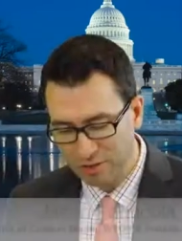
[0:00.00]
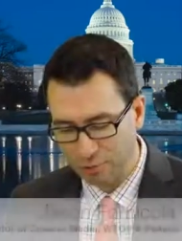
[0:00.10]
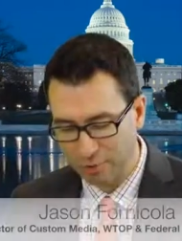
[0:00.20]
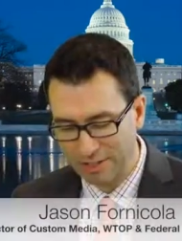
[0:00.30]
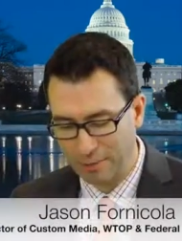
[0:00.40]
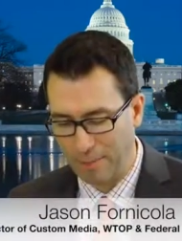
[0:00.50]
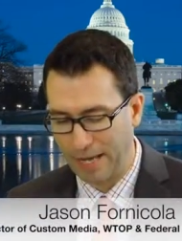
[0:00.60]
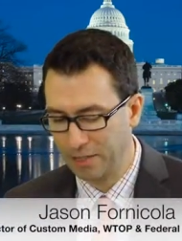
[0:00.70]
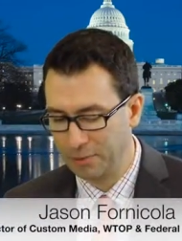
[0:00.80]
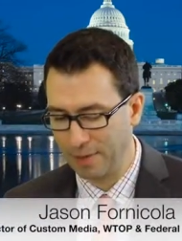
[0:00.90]
does risk
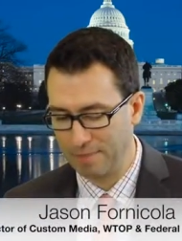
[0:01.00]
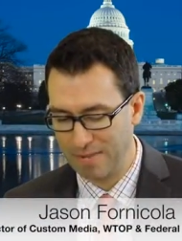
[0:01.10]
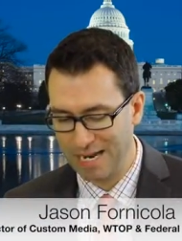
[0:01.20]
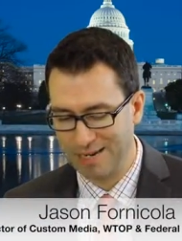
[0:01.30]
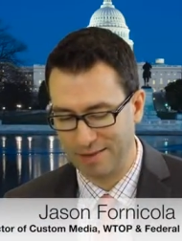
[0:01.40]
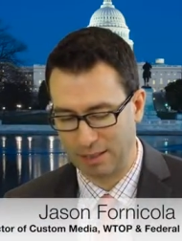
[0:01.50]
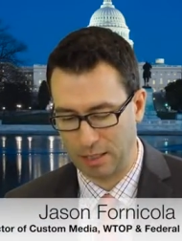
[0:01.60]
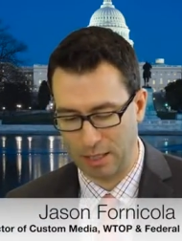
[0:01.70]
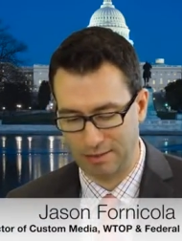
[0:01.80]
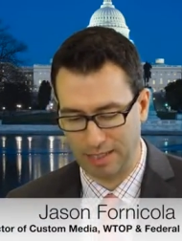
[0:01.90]
management mean in the
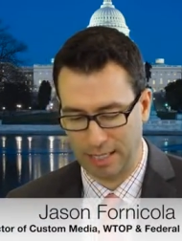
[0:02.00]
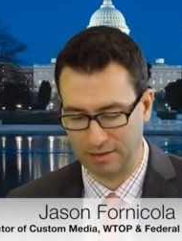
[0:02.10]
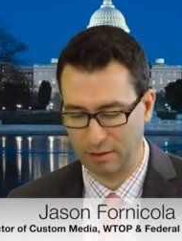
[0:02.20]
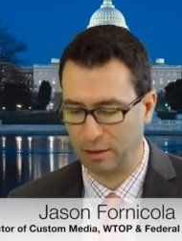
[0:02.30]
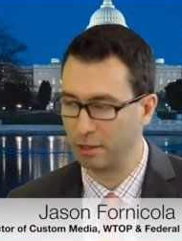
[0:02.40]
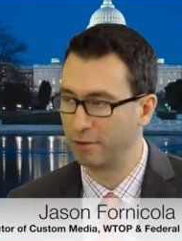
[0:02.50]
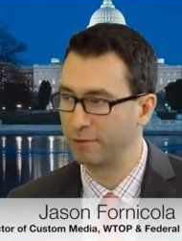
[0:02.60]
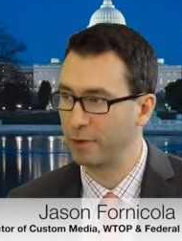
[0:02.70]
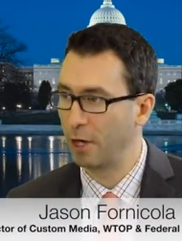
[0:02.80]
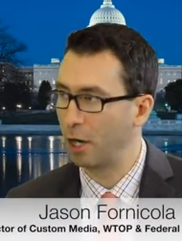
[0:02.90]
context
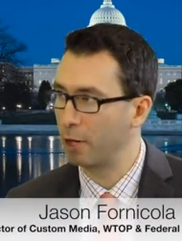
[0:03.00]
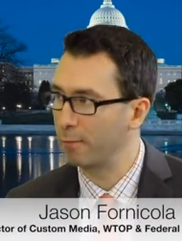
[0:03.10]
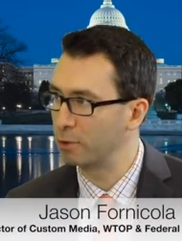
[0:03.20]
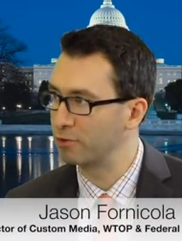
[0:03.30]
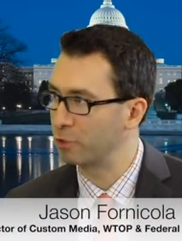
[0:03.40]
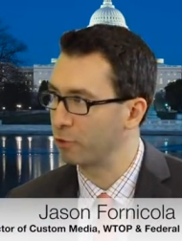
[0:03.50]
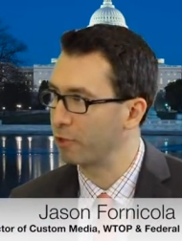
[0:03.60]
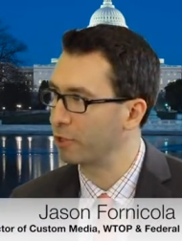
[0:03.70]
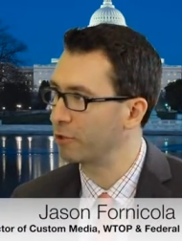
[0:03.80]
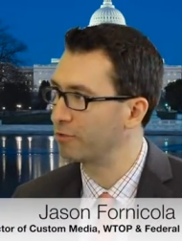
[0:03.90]
of our most
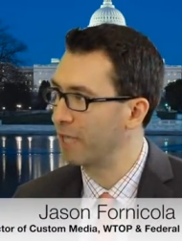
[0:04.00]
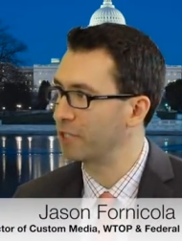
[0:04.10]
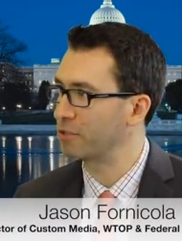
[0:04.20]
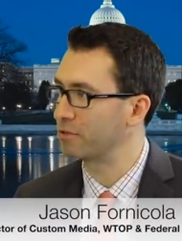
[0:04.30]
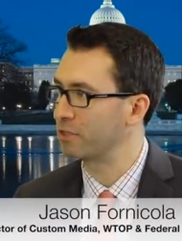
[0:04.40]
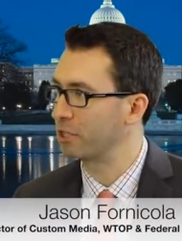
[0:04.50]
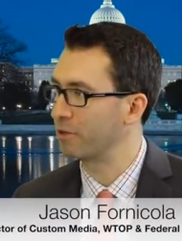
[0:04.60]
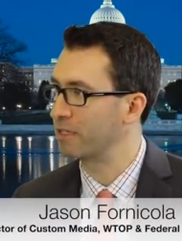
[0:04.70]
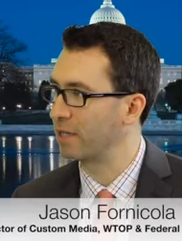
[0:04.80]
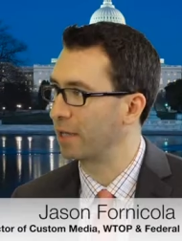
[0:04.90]
critical national
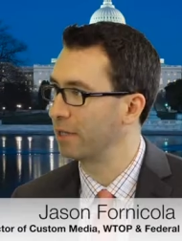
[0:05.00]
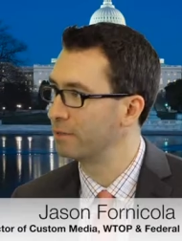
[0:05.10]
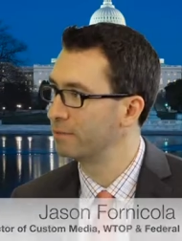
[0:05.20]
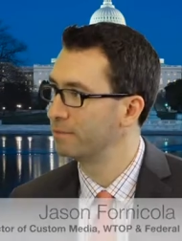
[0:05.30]
security data?